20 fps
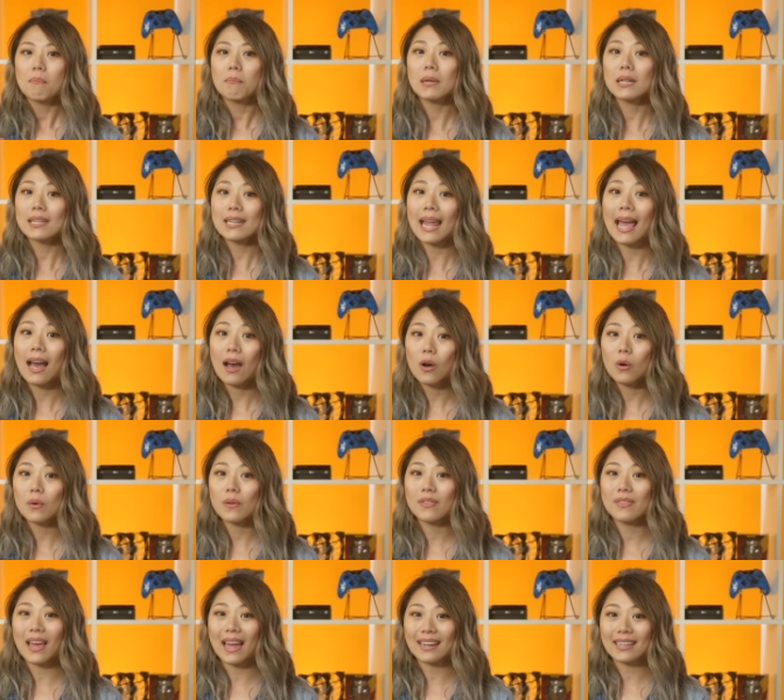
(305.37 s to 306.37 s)
But now
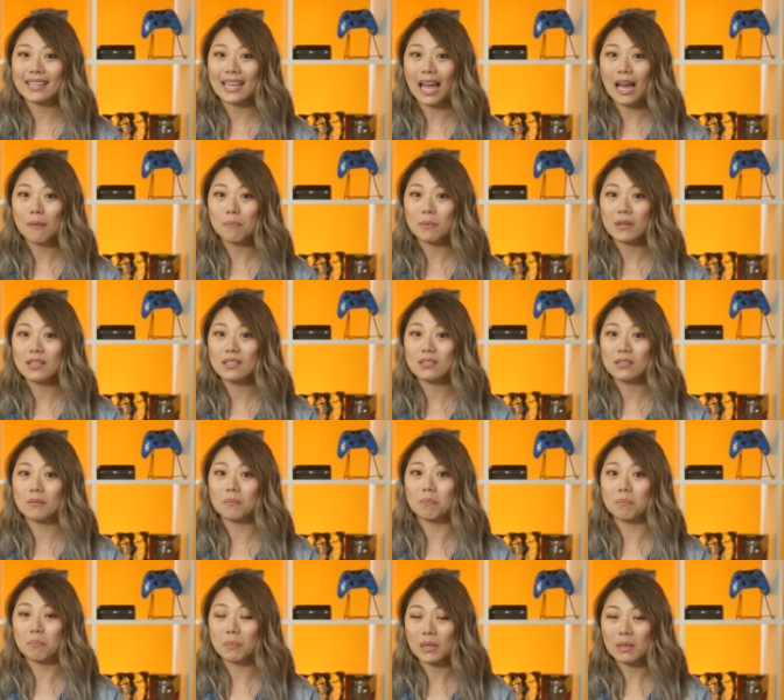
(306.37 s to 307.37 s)
that gap is a
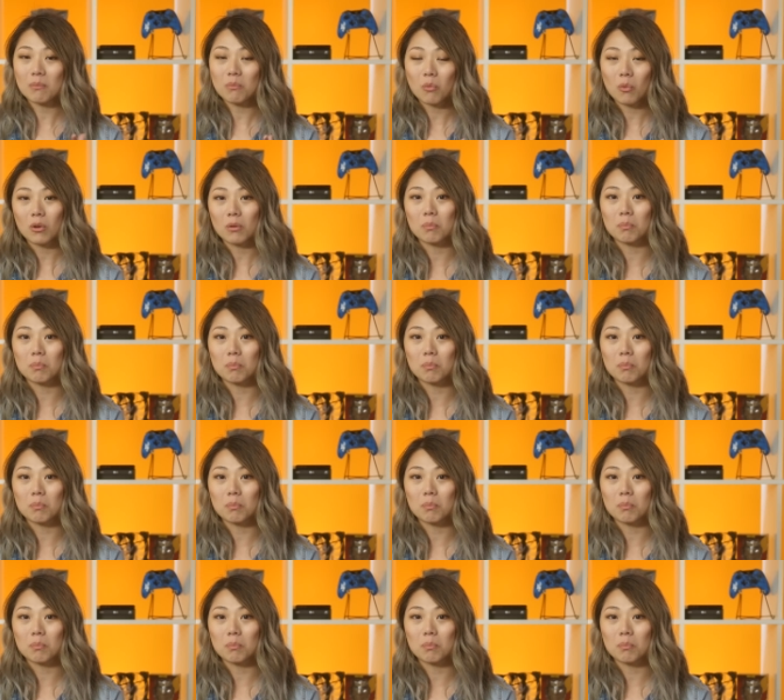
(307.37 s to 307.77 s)
bit more